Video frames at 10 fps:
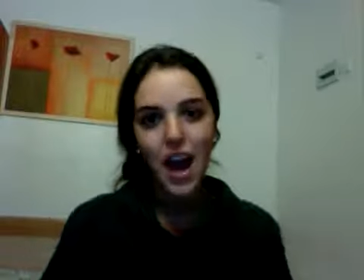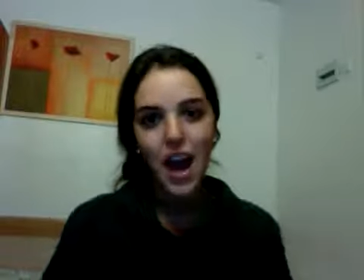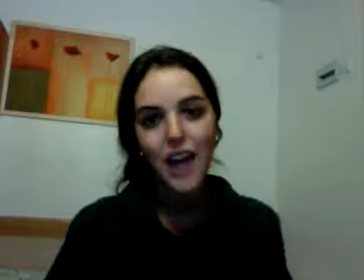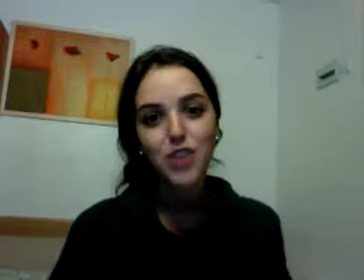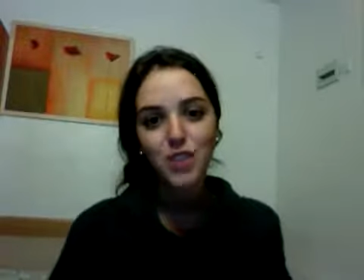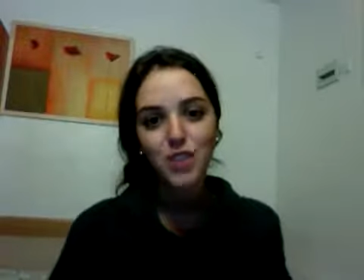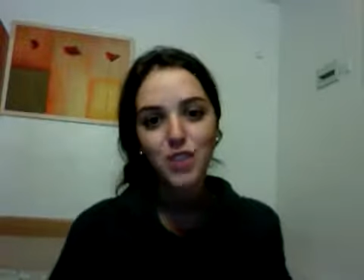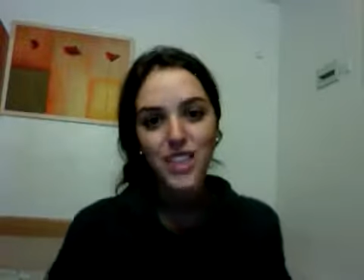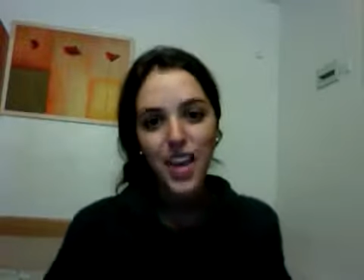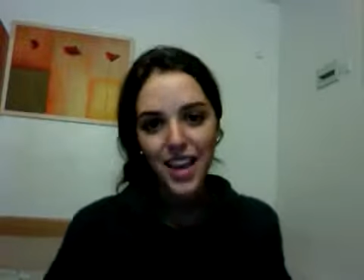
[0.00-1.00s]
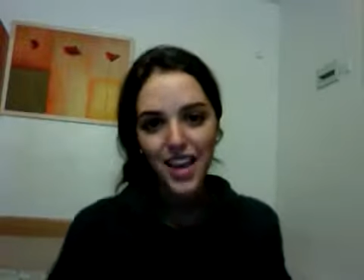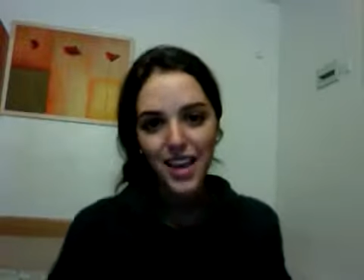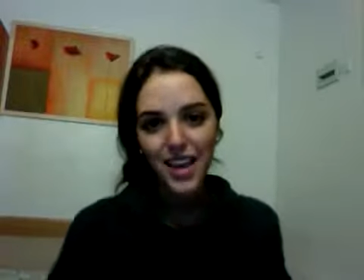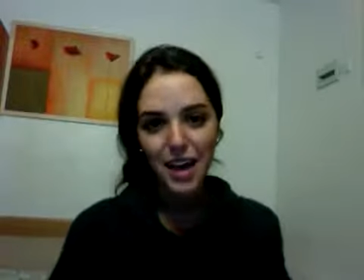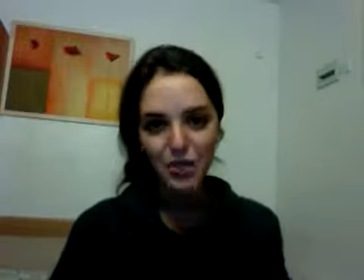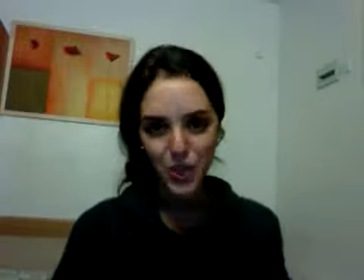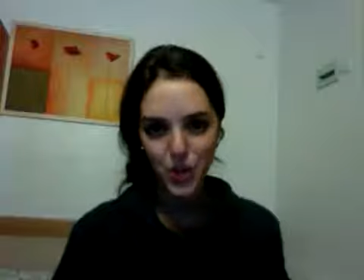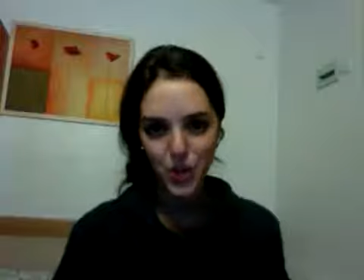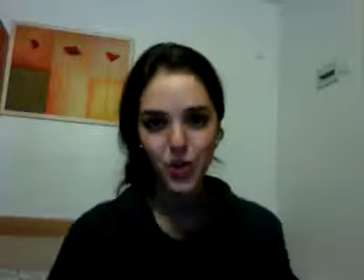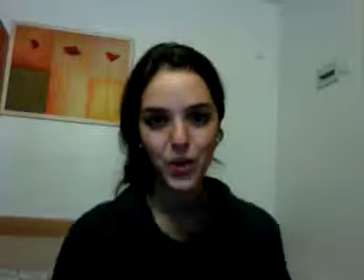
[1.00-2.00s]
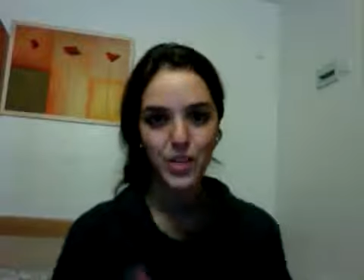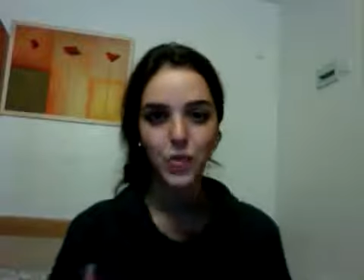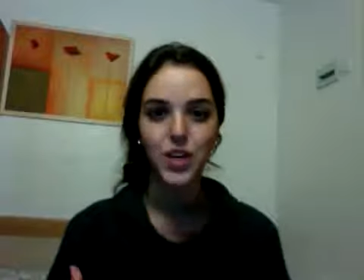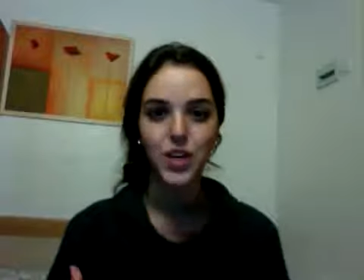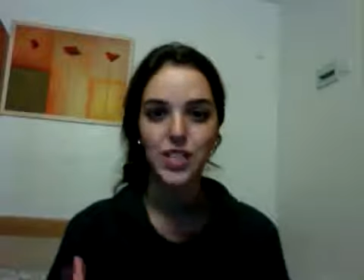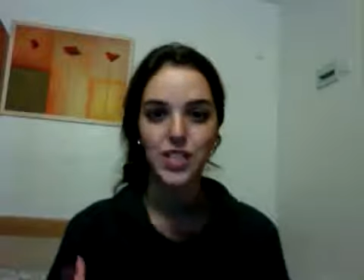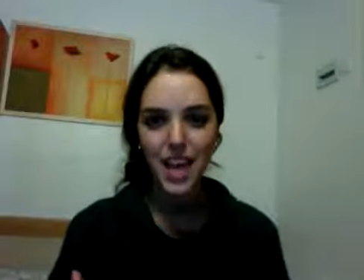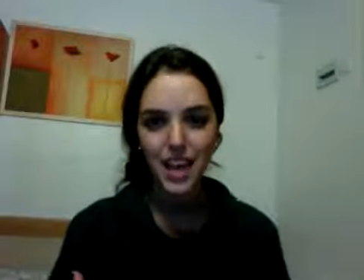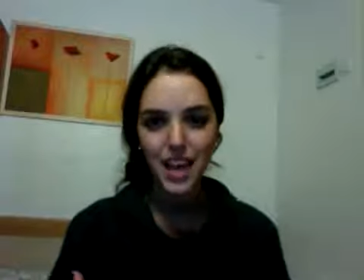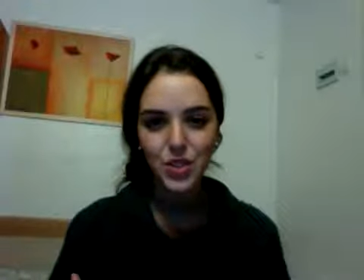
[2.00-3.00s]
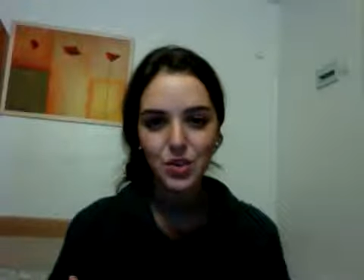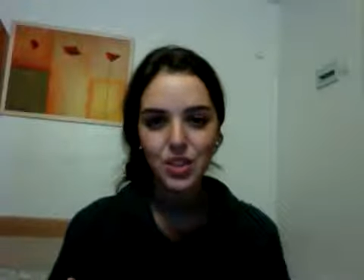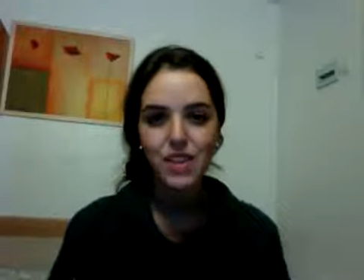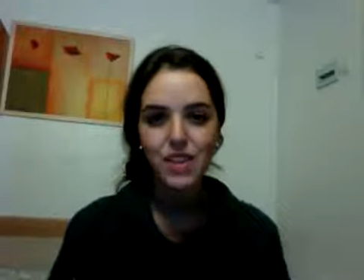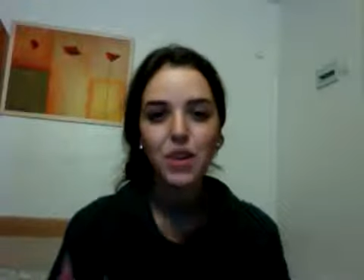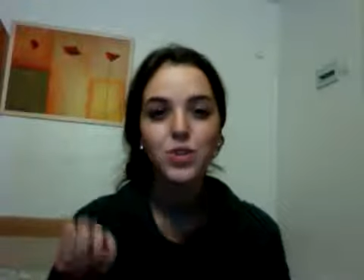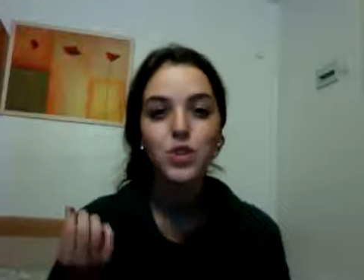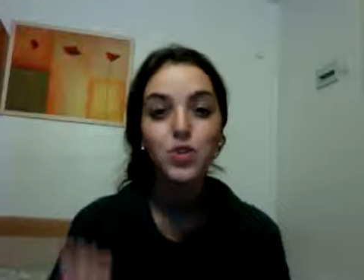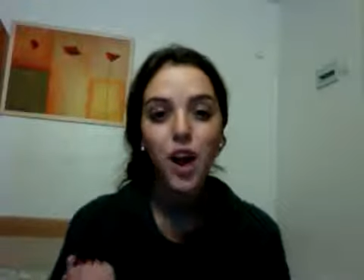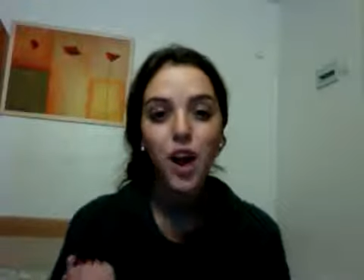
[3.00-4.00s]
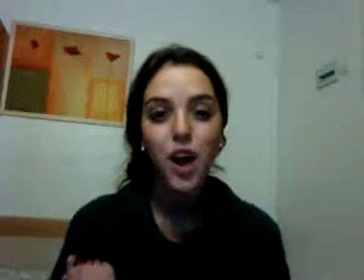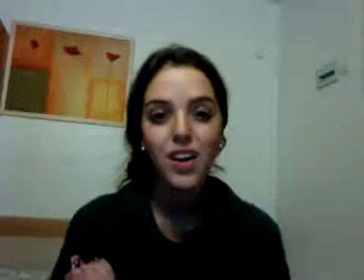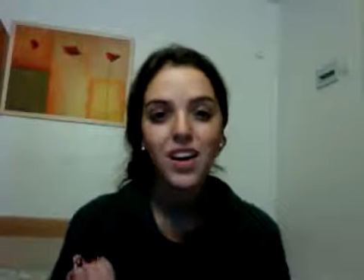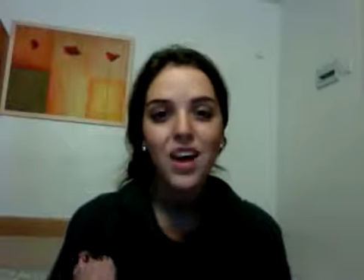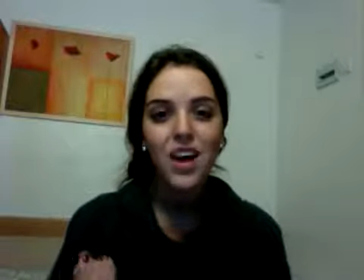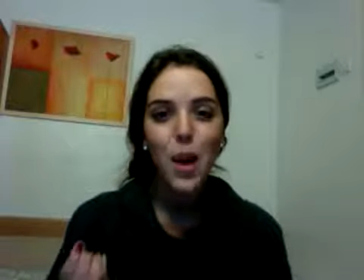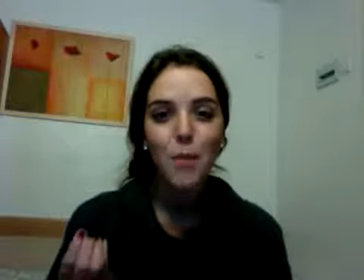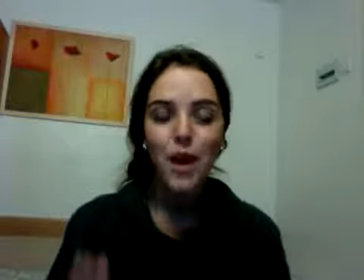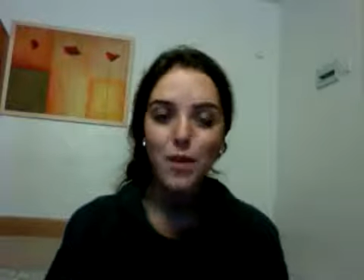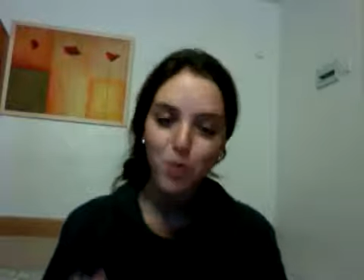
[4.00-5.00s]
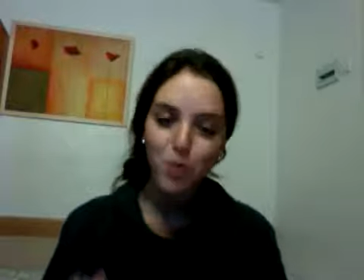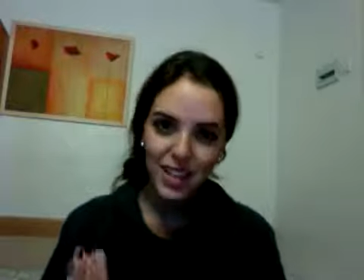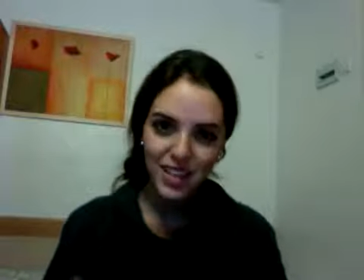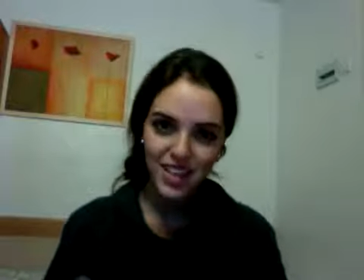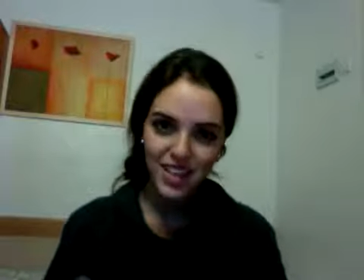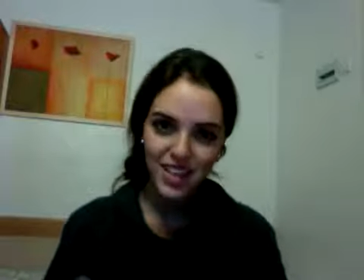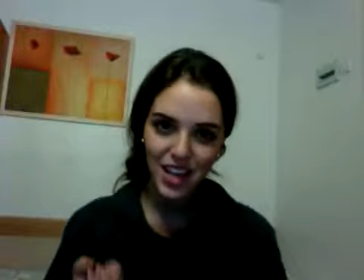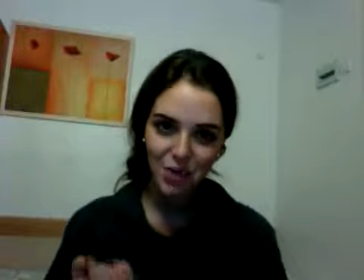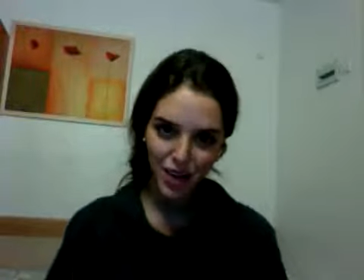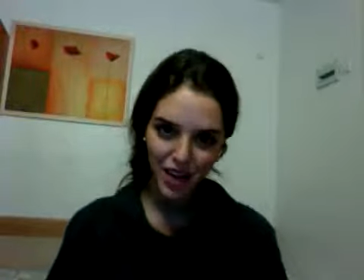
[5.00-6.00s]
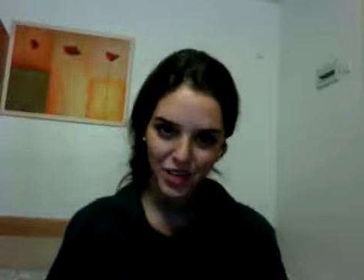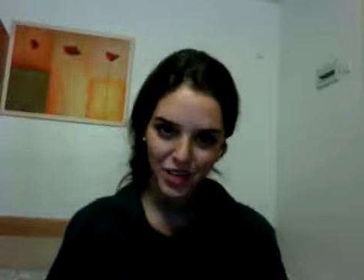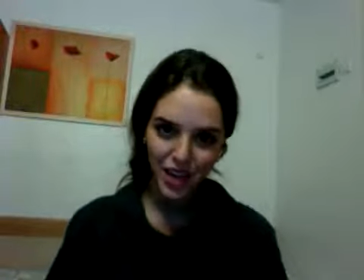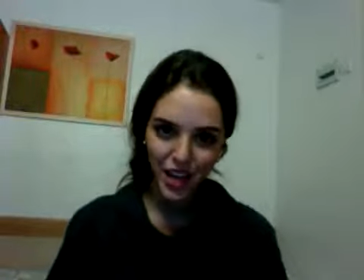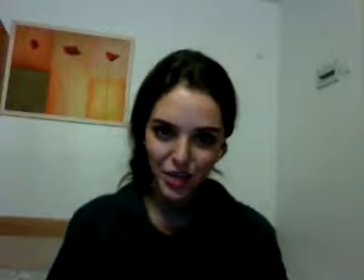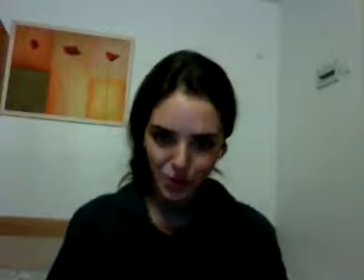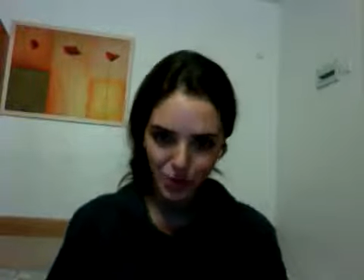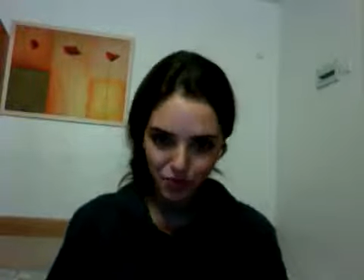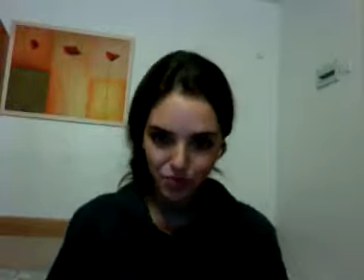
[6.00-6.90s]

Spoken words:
I traveled to Haiti after the earthquake to work in disaster relief and was struck by a pressing need for education.